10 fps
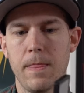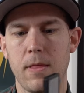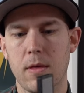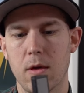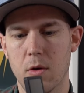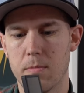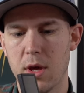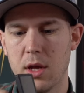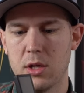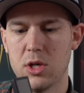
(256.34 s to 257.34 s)
Let's go
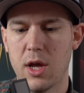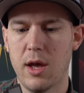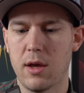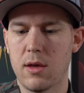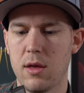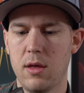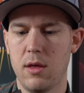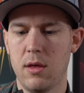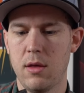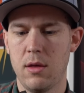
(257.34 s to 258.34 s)
mic jack.
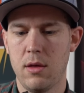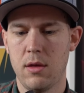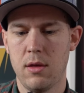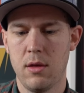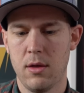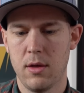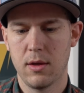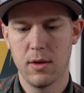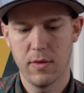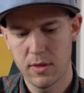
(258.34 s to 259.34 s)

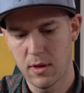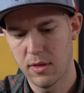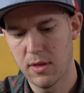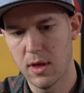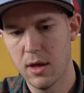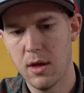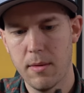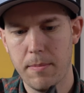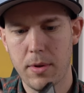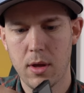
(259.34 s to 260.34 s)
It's all set
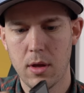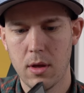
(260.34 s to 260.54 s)
up.